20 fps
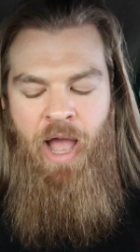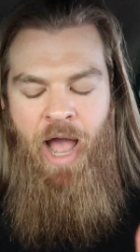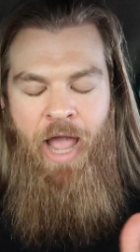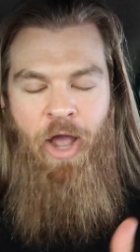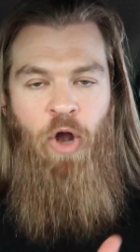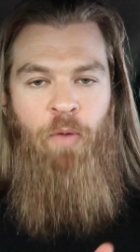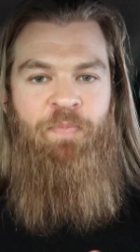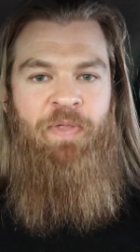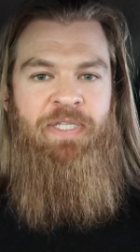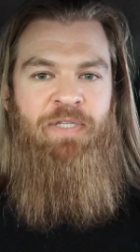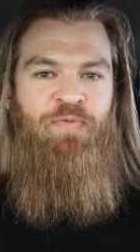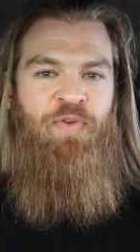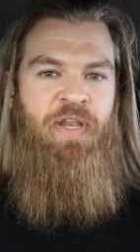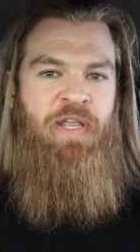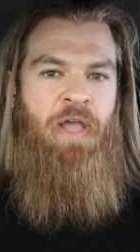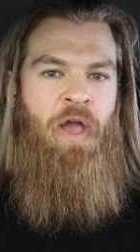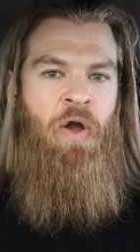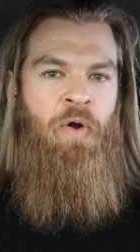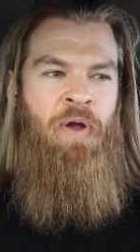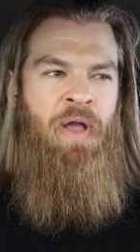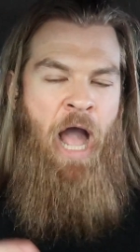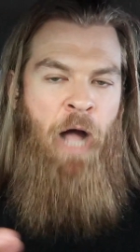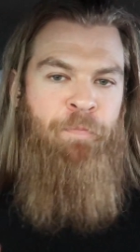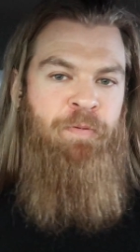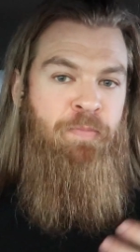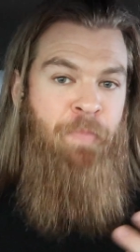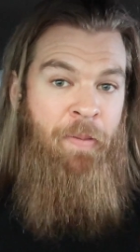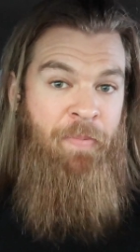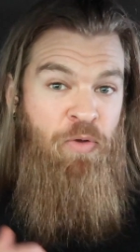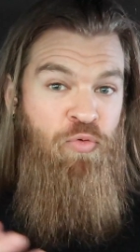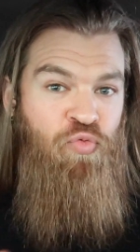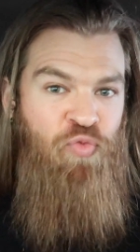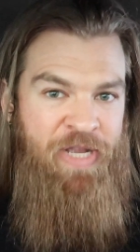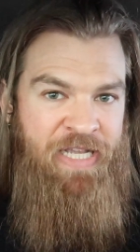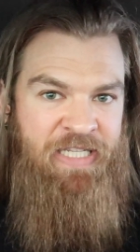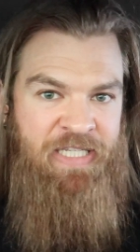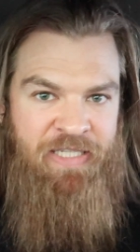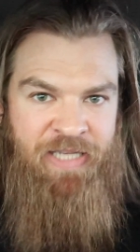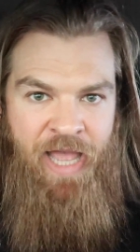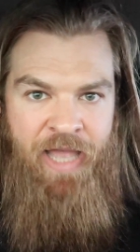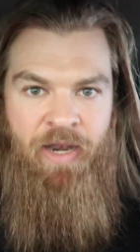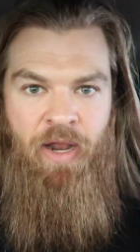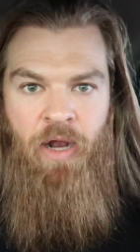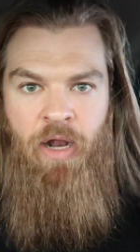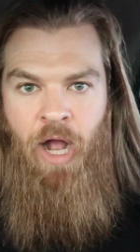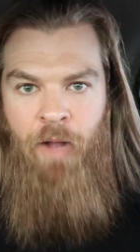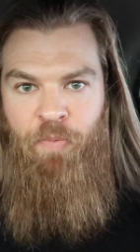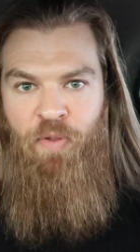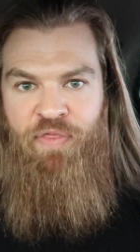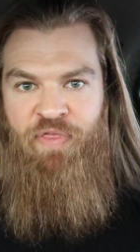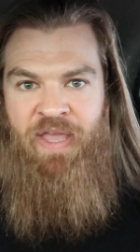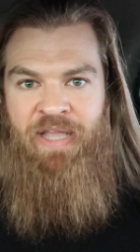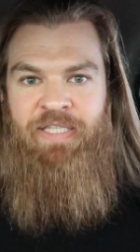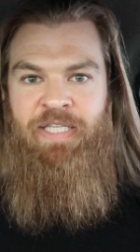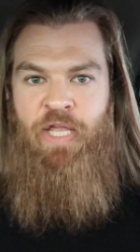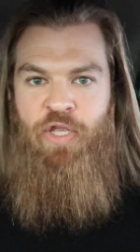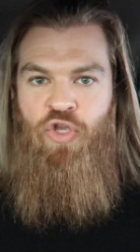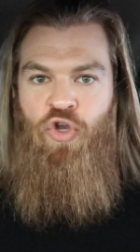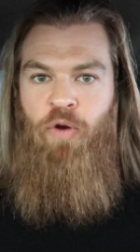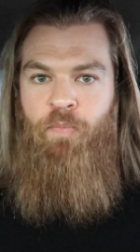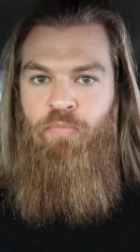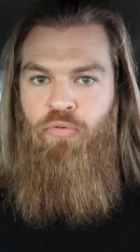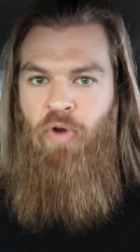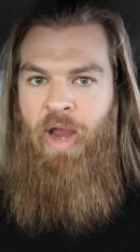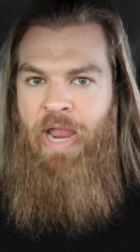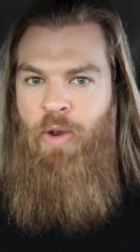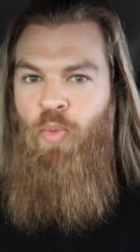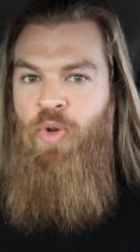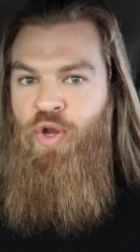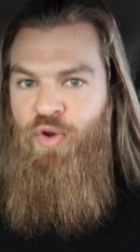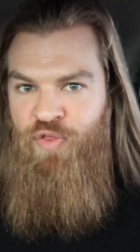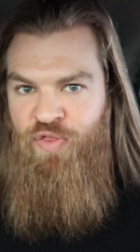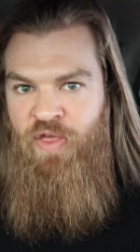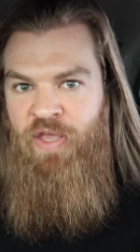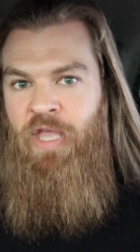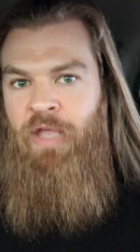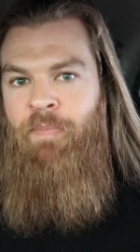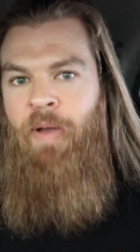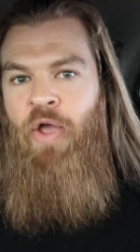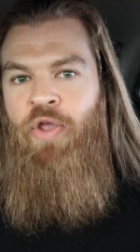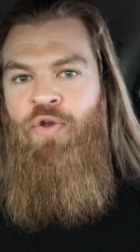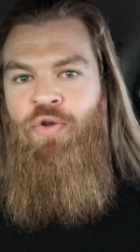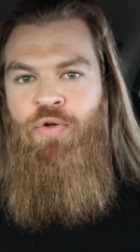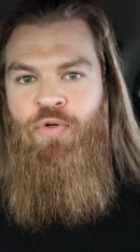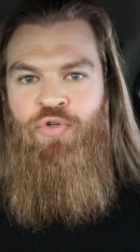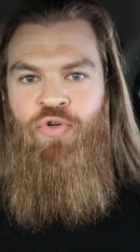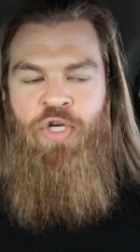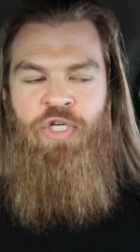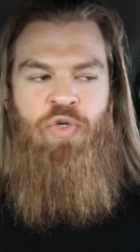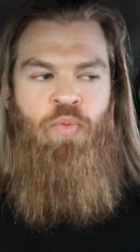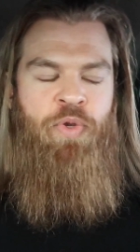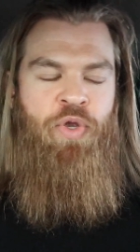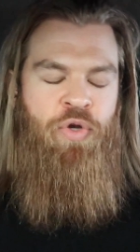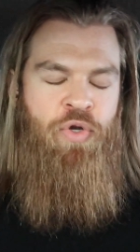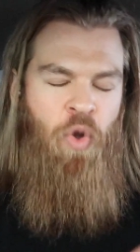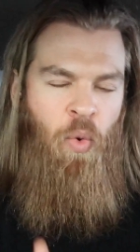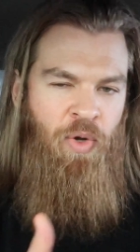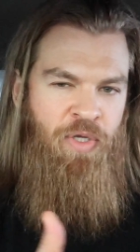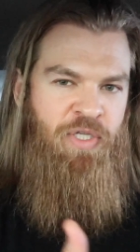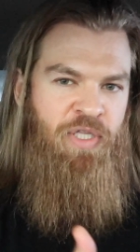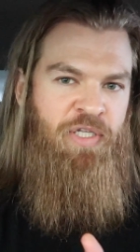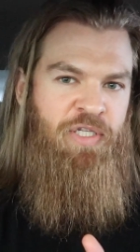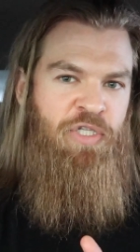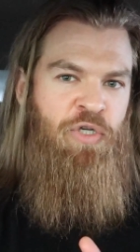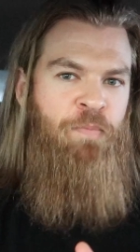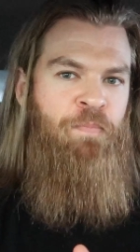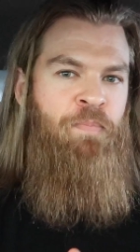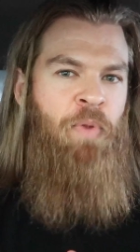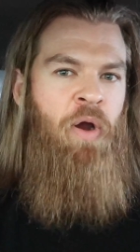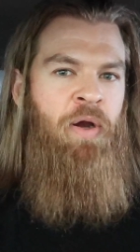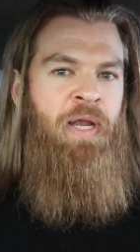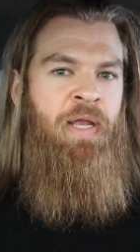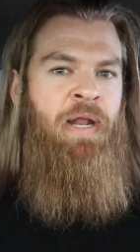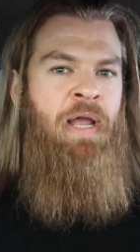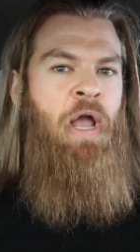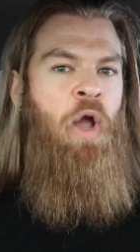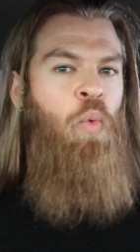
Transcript: I hope this video helps maybe reset a couple things in your brain when you're thinking about your nutrition, when you're going to the supermarket,